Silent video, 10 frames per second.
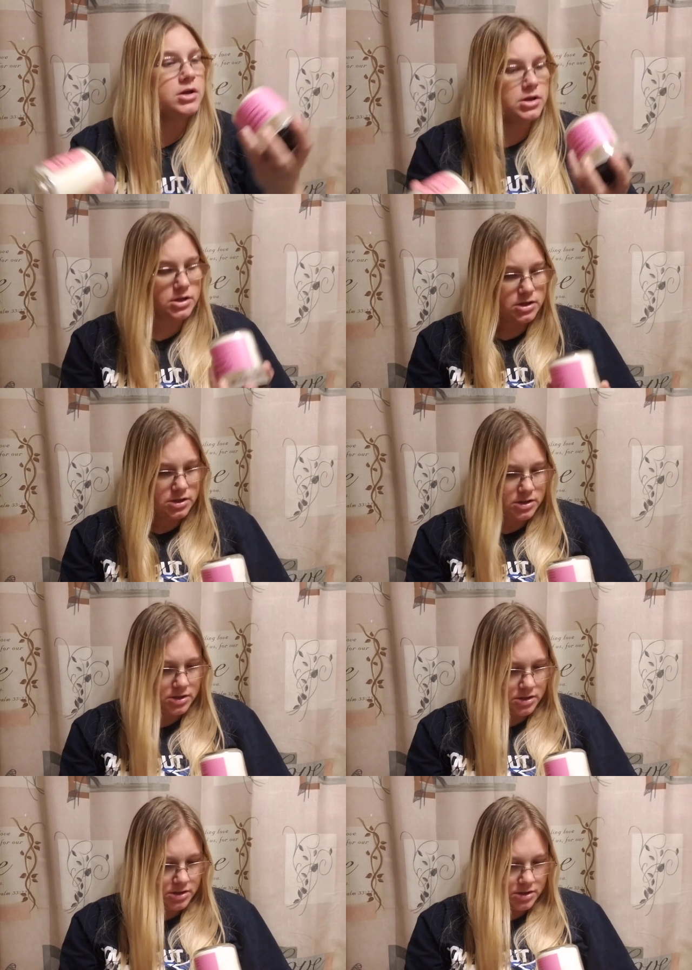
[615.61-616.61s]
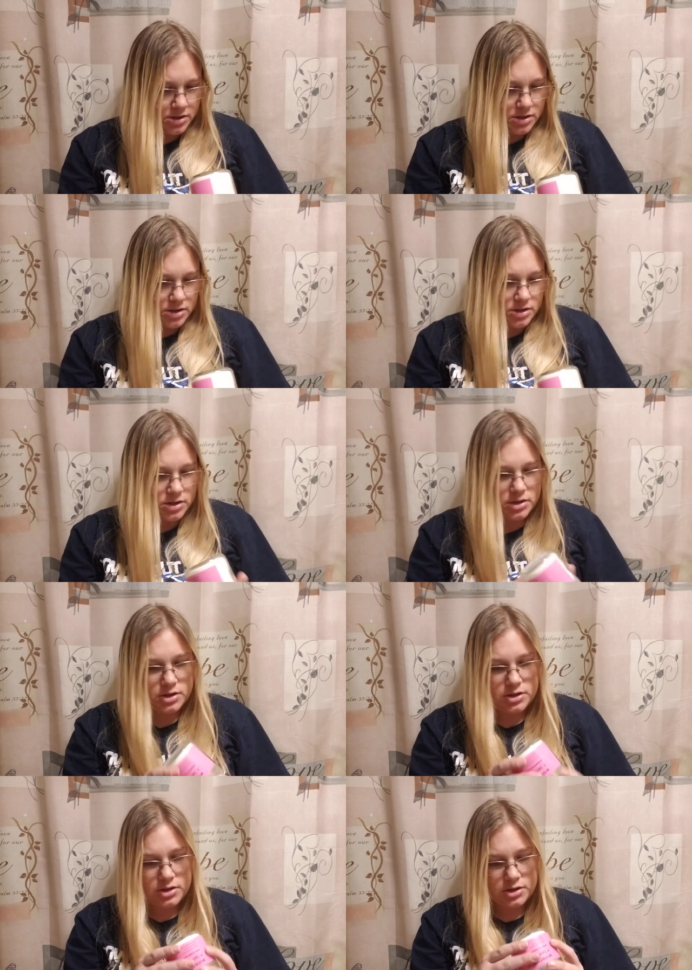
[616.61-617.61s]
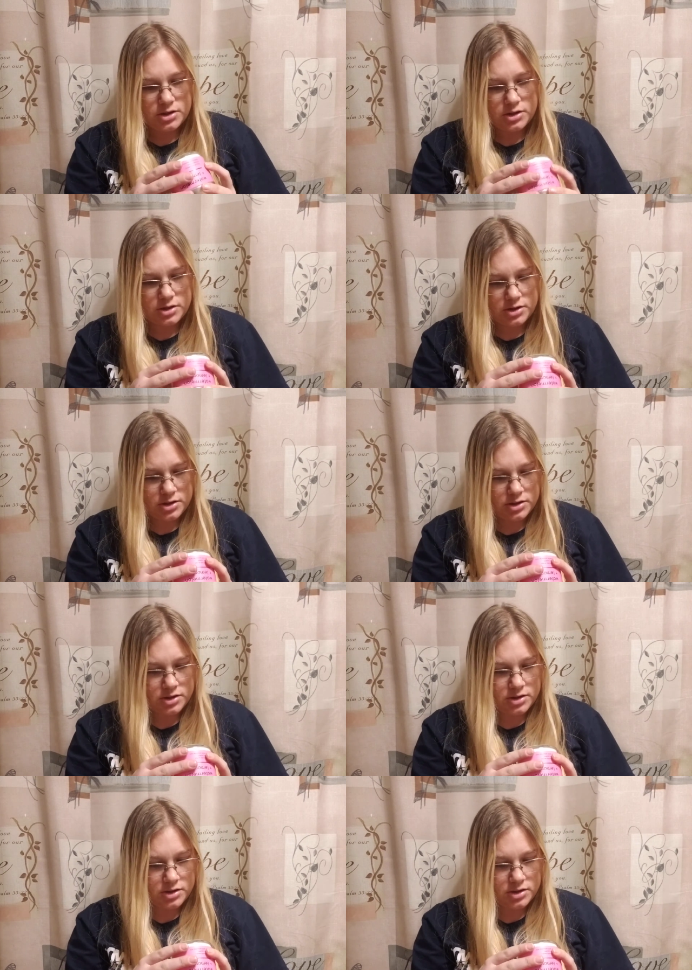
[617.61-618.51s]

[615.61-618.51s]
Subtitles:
No one is speaking in this clip.